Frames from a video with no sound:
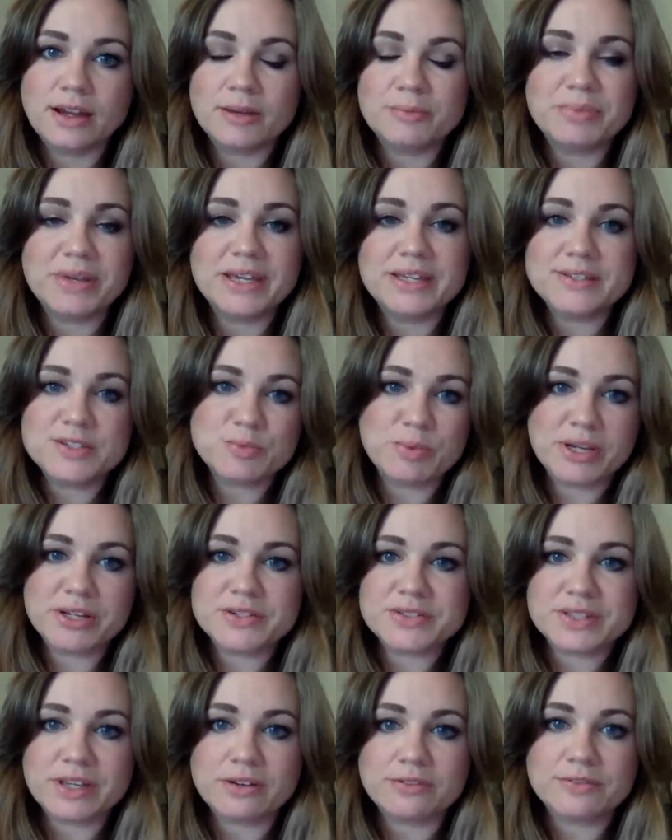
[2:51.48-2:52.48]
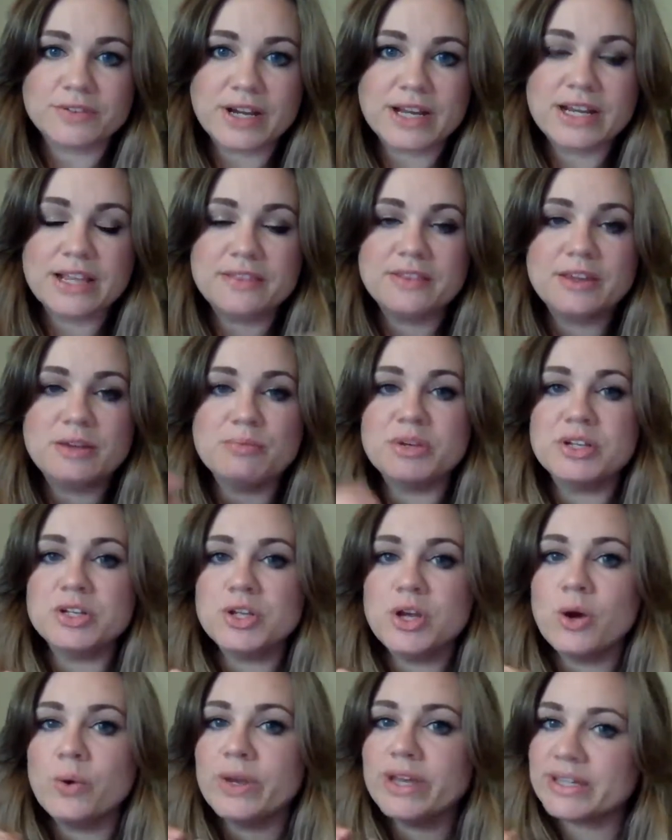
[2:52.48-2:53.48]
page by yourself or anything, but
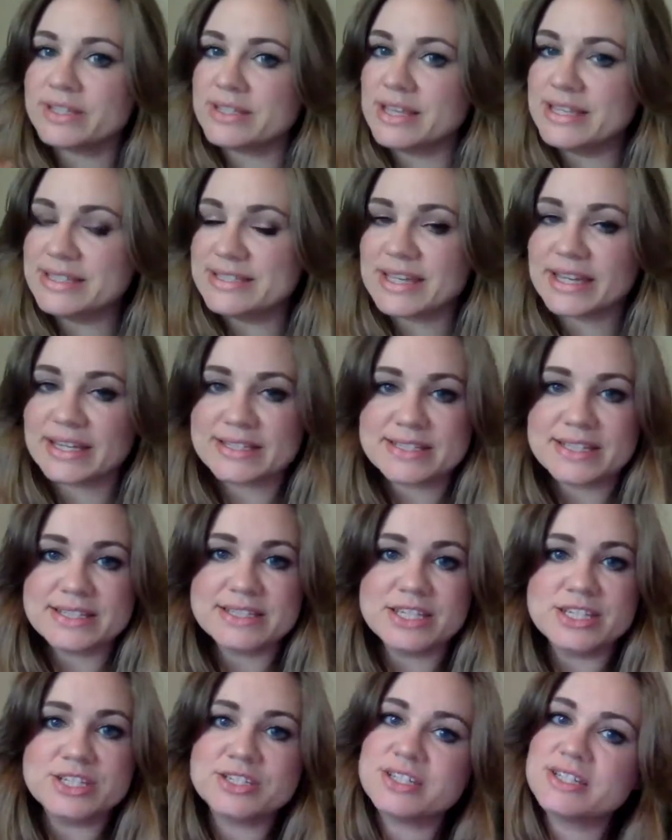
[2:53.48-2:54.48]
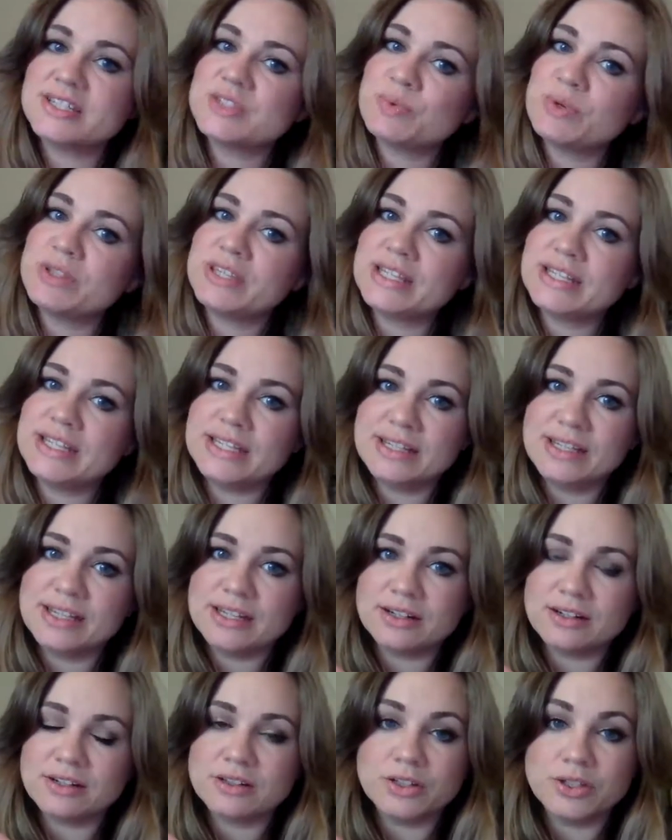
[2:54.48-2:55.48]
no in-text citations, what they need to
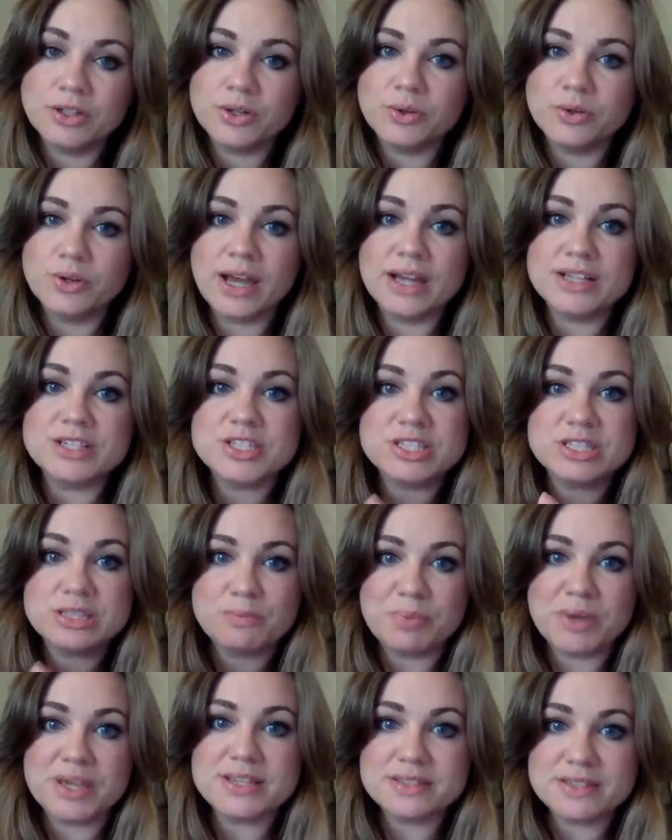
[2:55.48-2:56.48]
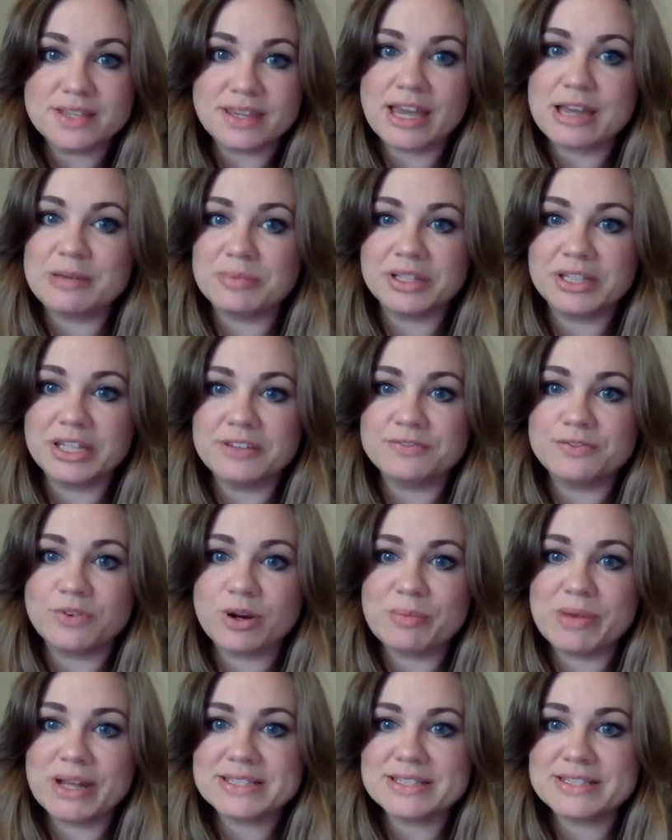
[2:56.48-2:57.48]
include, just the basic MLA
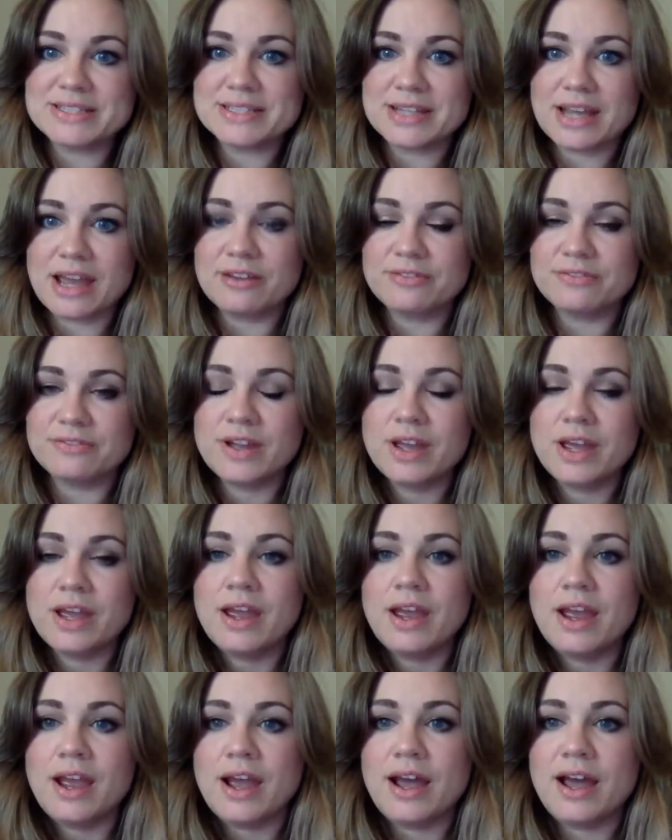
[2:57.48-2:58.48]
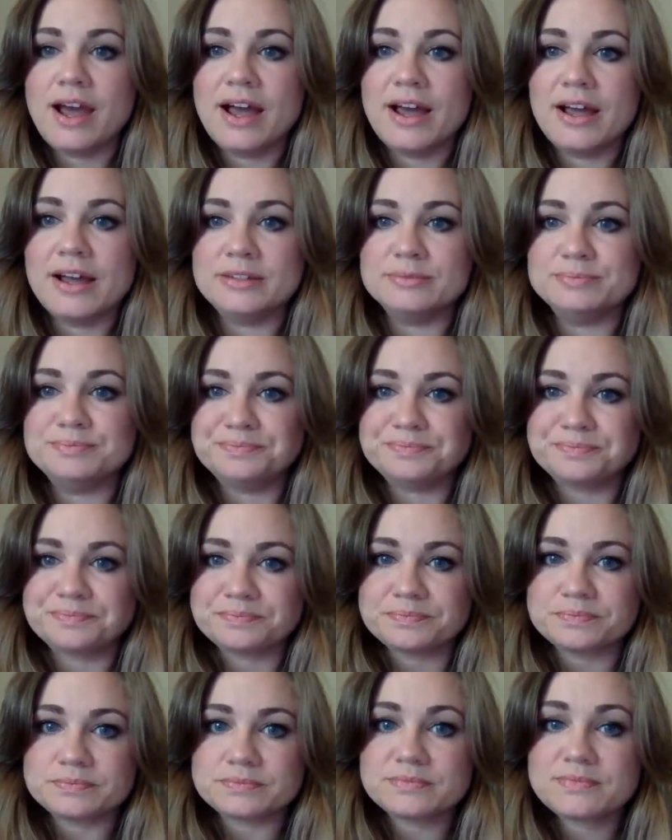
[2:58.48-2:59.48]
format stuff. And
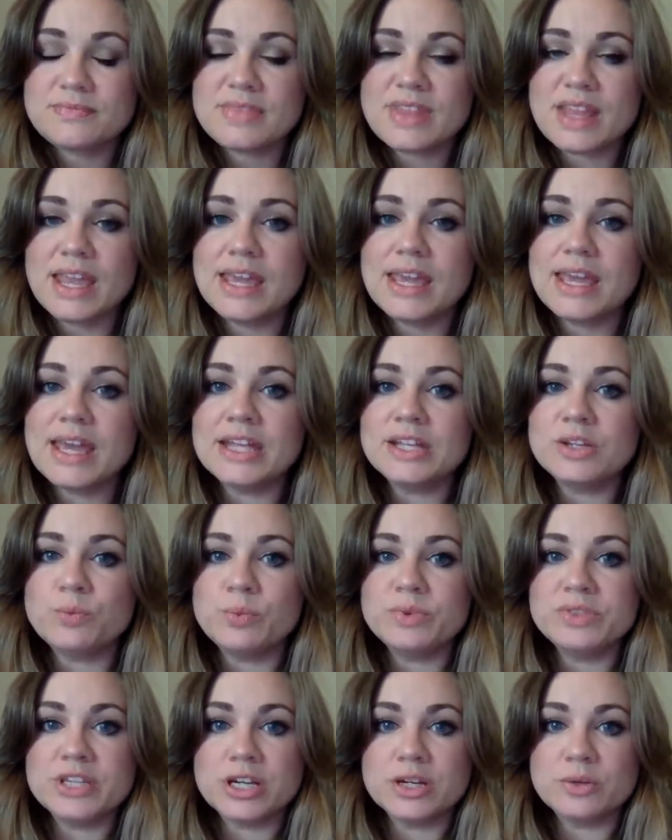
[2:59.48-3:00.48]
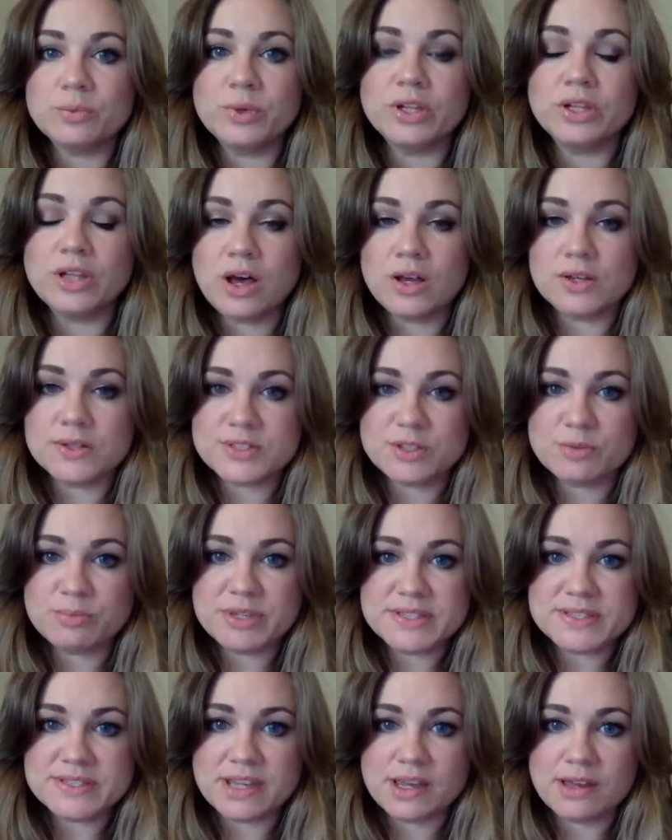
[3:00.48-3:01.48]
there will also
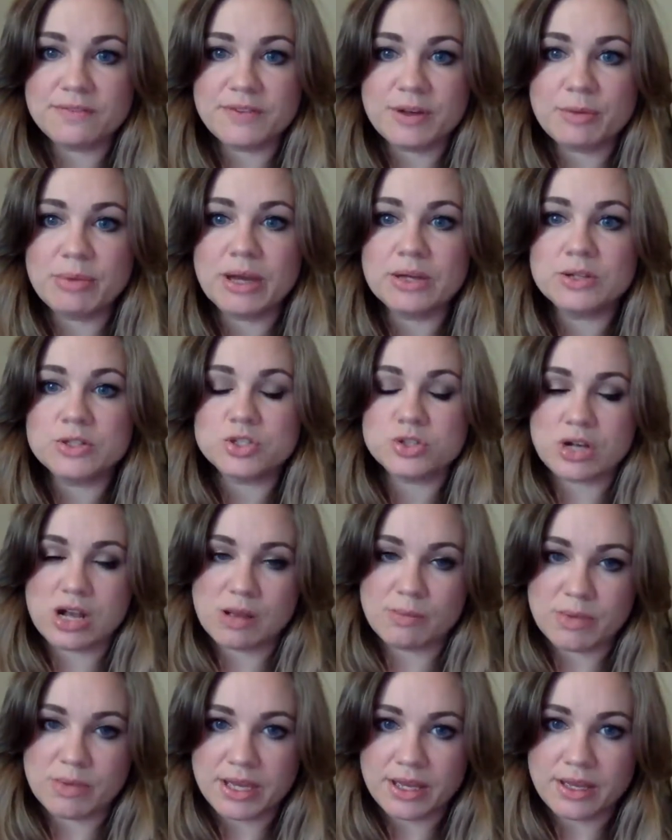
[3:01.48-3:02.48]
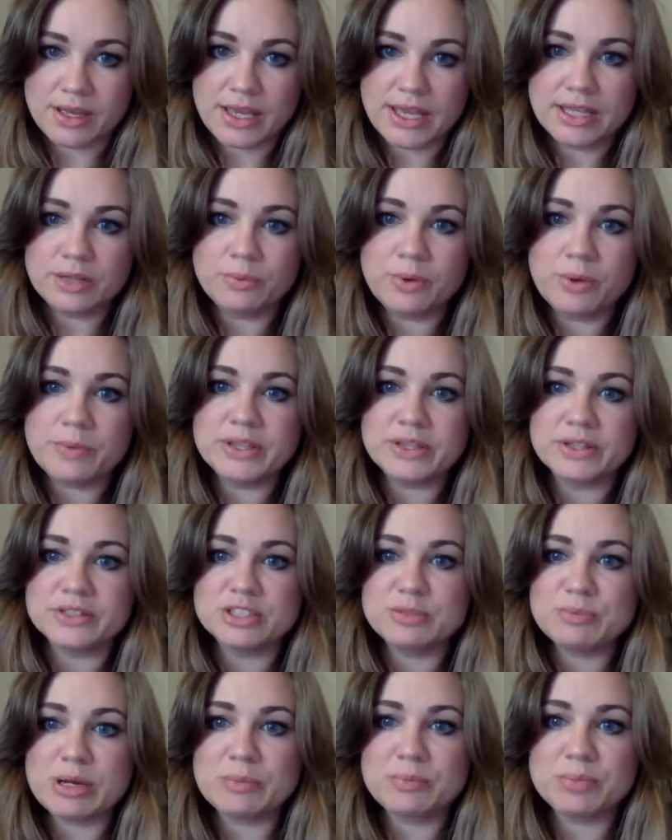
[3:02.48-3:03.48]
be stuff about drama and what we
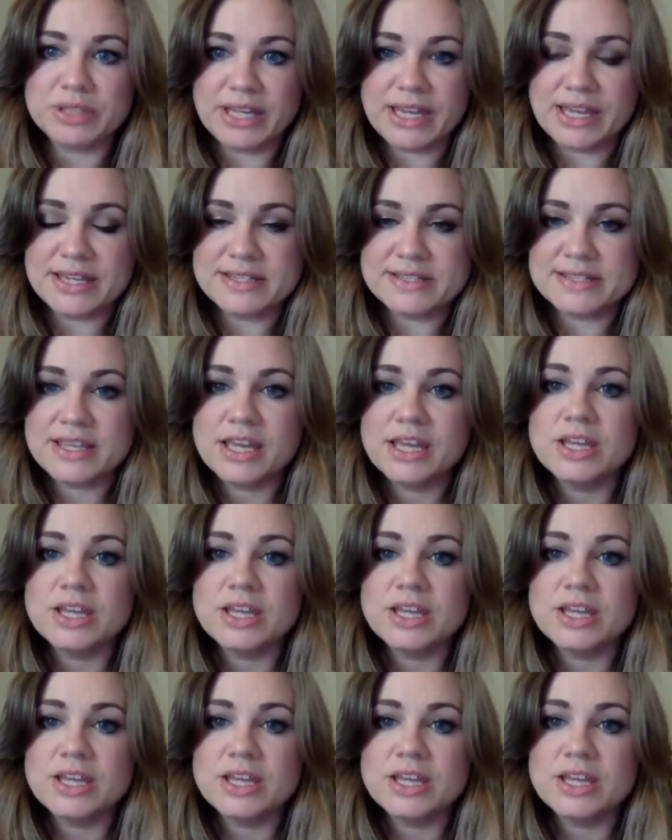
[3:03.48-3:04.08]
learned about plays.